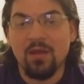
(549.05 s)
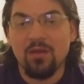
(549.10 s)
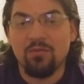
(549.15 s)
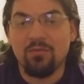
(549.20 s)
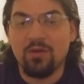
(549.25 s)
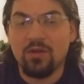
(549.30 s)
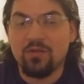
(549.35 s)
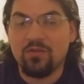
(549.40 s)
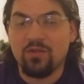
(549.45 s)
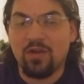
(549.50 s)

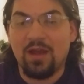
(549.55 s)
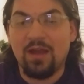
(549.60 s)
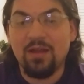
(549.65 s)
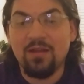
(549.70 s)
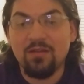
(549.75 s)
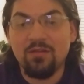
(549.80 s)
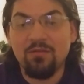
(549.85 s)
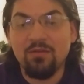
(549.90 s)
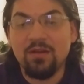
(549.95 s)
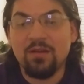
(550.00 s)
Which I
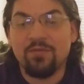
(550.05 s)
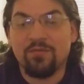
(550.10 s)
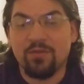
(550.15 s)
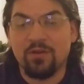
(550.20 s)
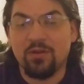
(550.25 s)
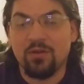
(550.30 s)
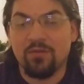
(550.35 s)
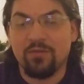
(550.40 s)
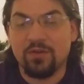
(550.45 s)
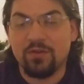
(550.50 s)
agree, for
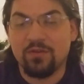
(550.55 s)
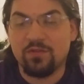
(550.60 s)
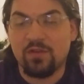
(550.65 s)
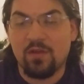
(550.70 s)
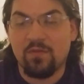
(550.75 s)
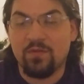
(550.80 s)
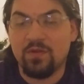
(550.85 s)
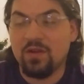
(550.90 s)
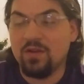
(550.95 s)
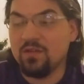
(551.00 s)
Universe
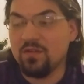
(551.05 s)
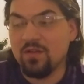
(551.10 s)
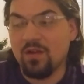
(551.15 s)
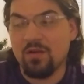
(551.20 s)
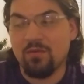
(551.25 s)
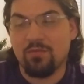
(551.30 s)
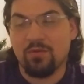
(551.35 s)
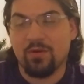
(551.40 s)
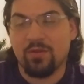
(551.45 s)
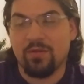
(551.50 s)
7, it's
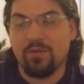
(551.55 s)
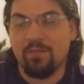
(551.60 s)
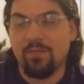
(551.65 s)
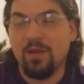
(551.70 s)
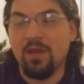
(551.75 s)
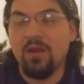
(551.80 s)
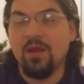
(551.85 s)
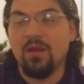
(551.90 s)
not worth it.